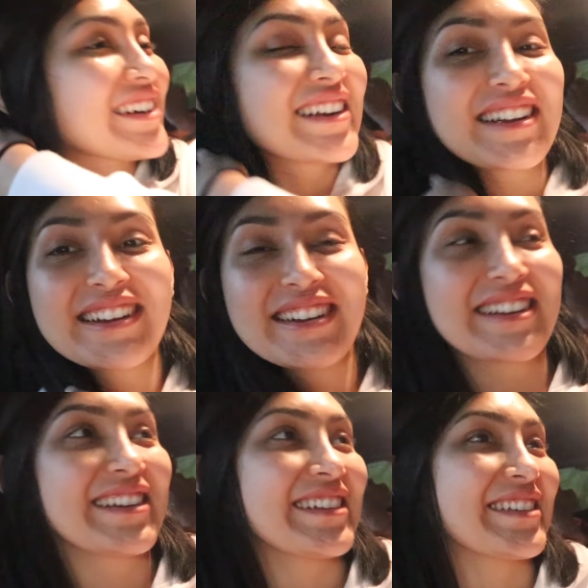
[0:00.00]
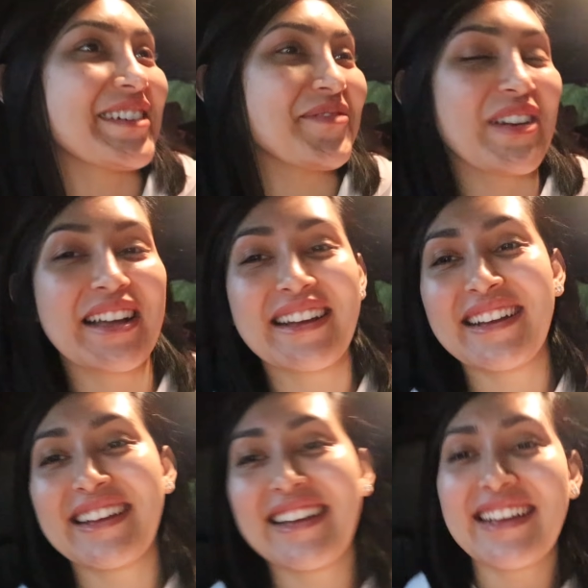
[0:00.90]
Road trip. Yep.
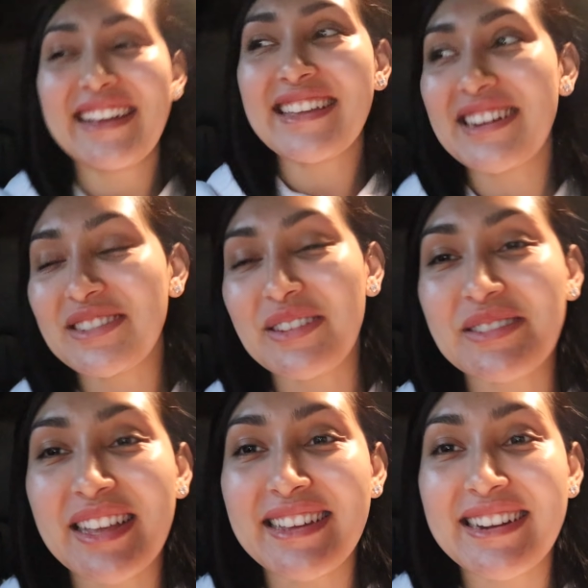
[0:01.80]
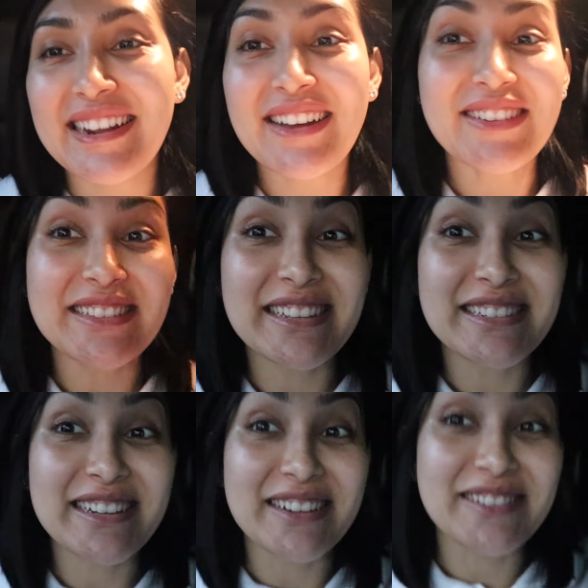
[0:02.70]
And then outside, I'll just
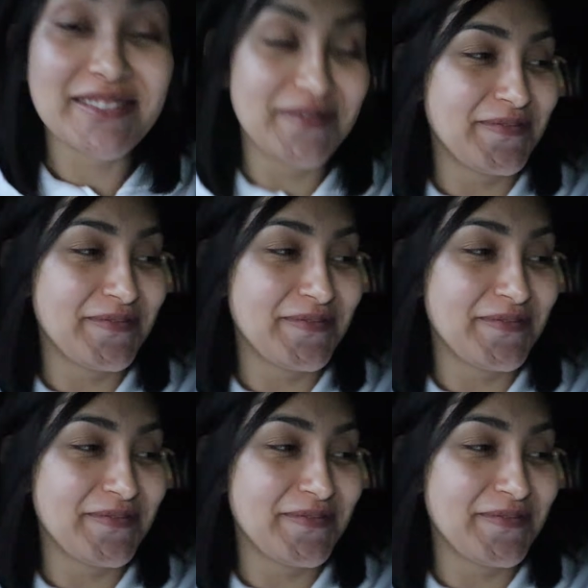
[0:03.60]
let you go.